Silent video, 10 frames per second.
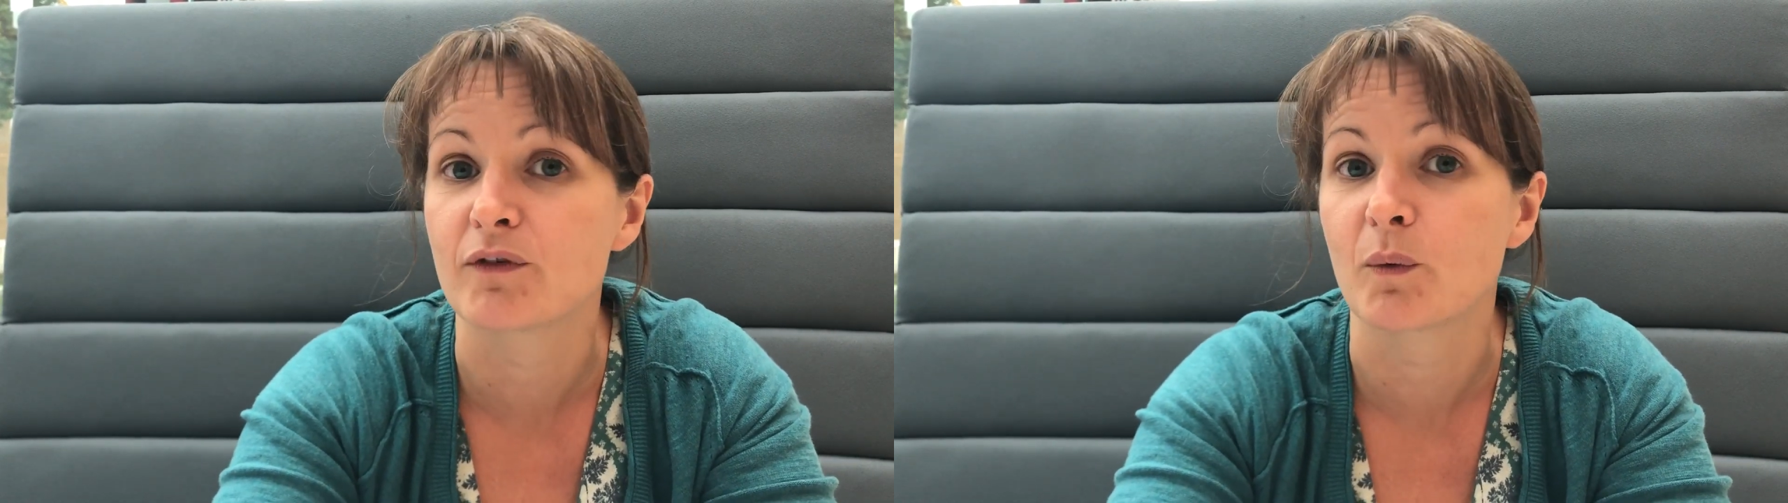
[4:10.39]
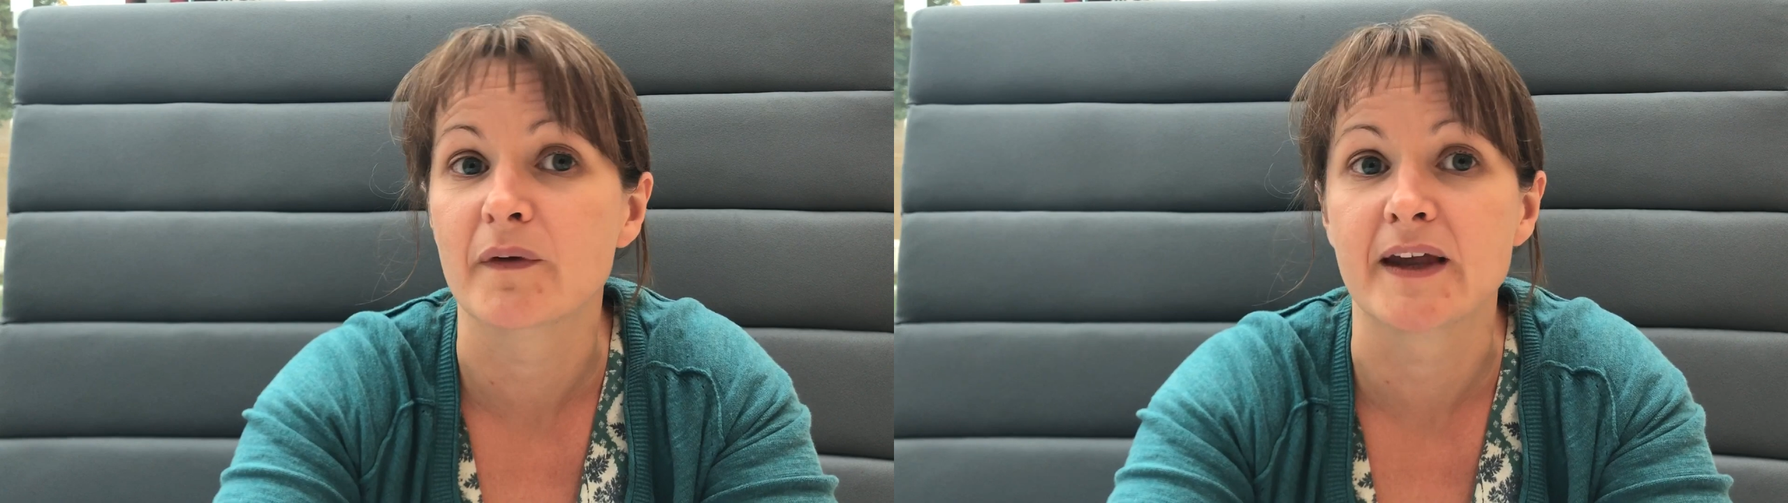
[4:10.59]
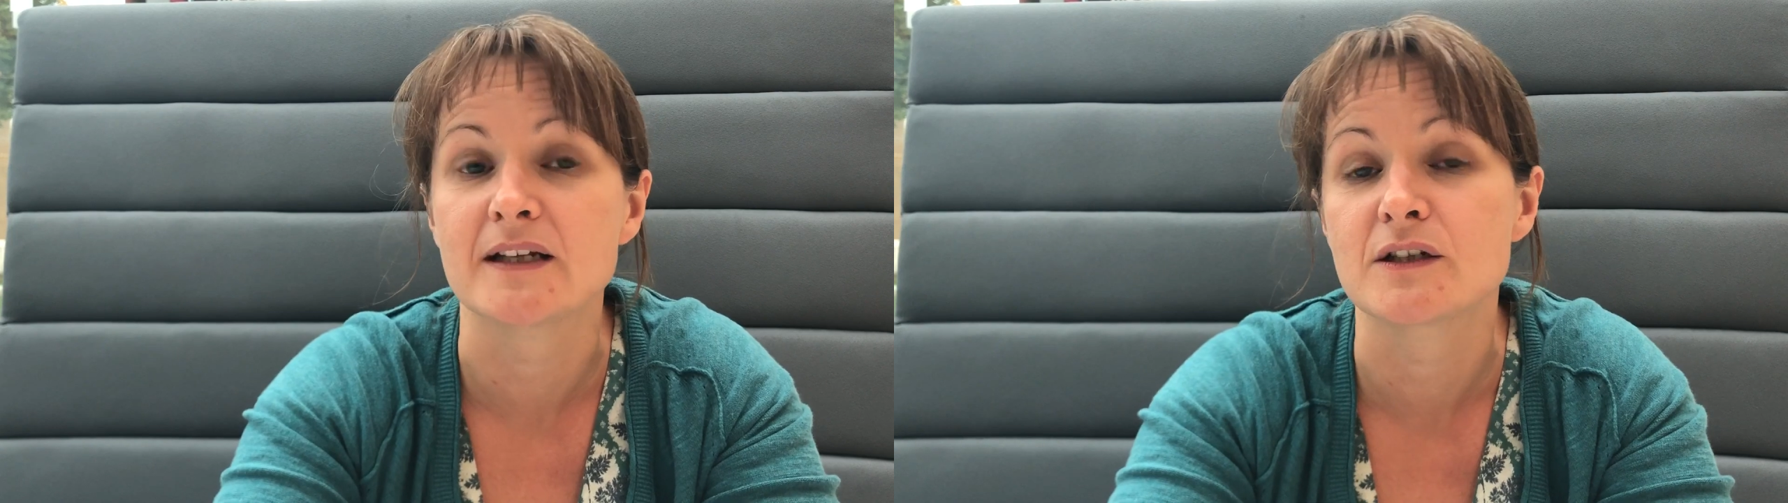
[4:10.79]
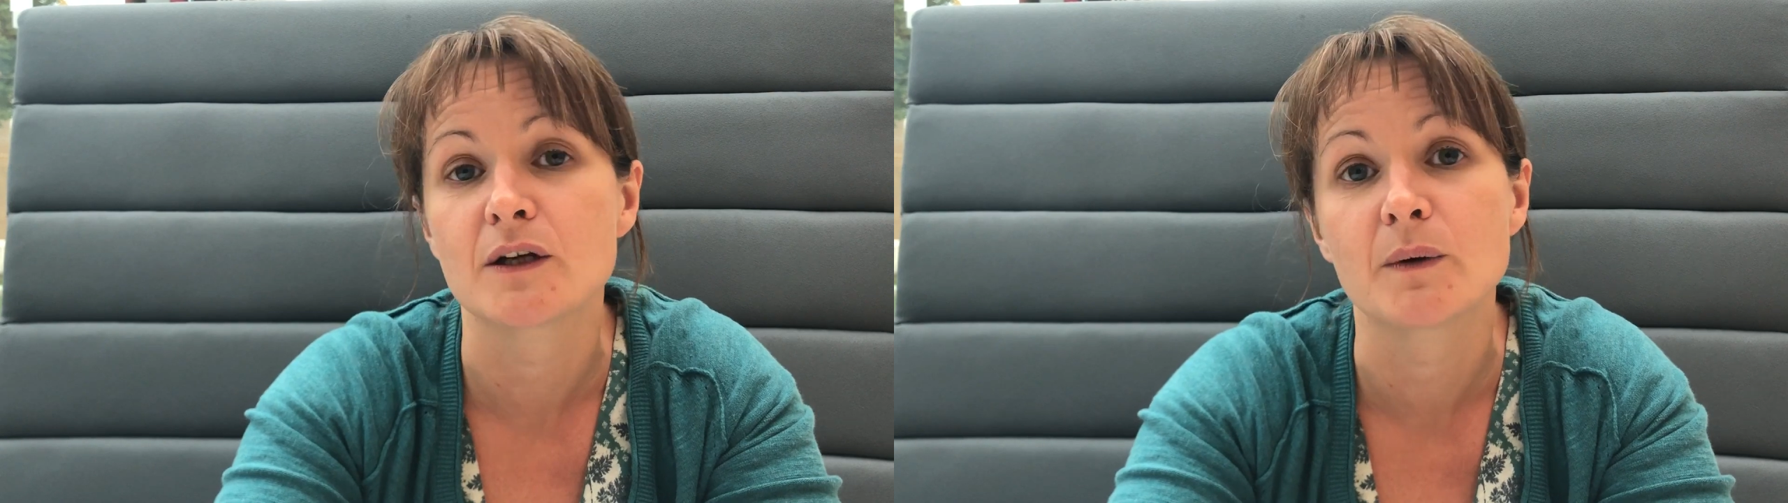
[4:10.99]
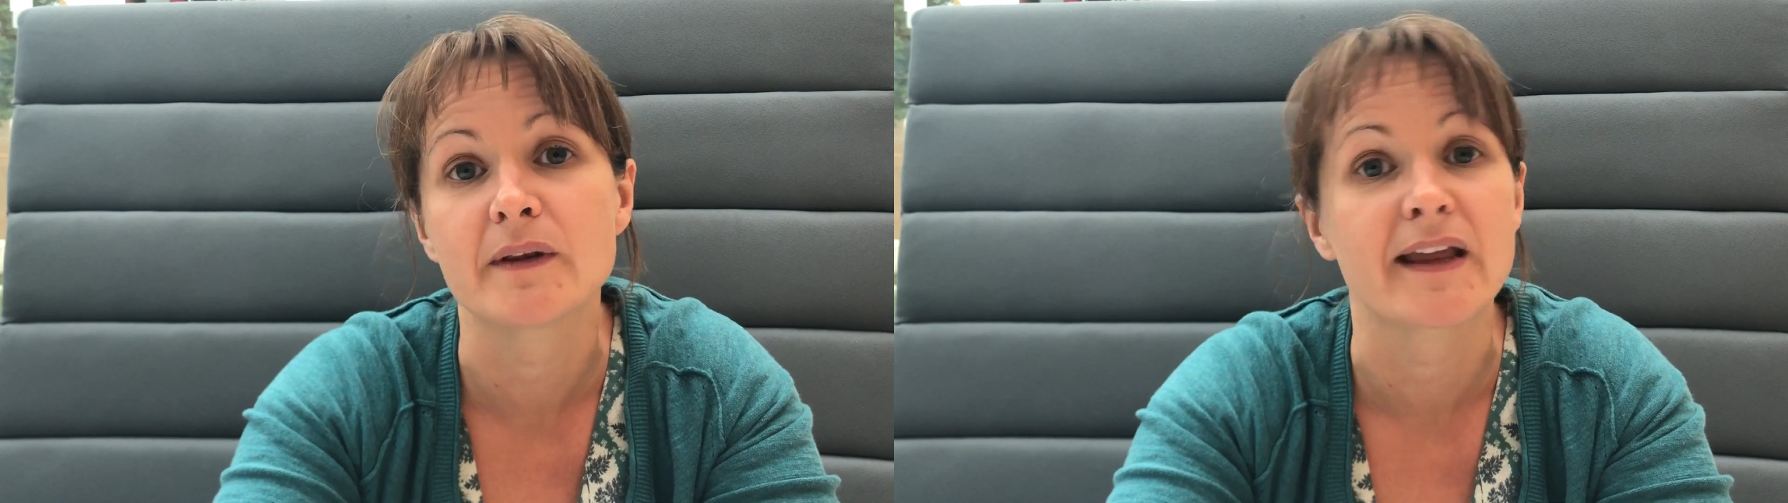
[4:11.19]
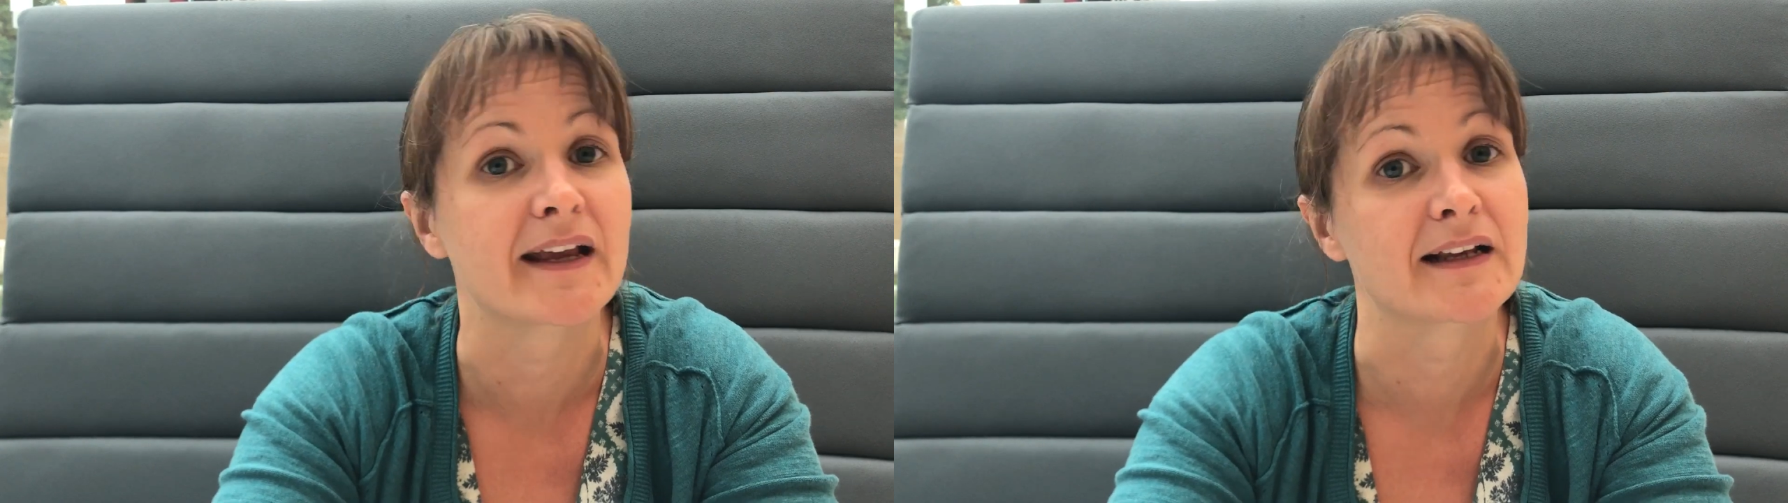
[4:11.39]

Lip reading: for what they do and they